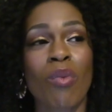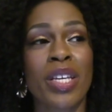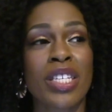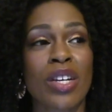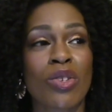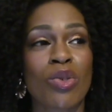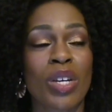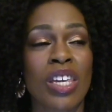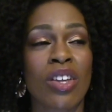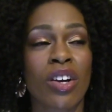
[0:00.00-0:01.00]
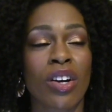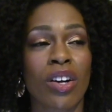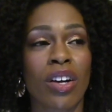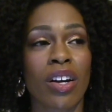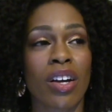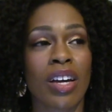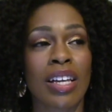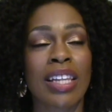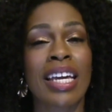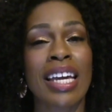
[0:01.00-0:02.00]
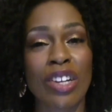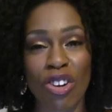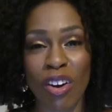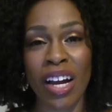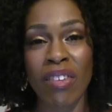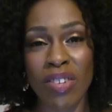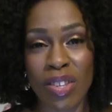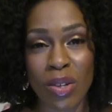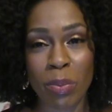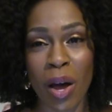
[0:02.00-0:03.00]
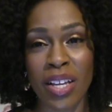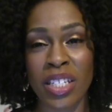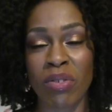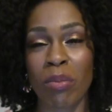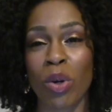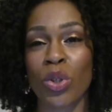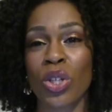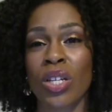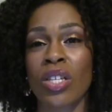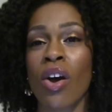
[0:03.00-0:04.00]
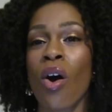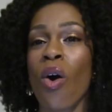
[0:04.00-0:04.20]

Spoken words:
we tend to either cling and crave to those positive emotions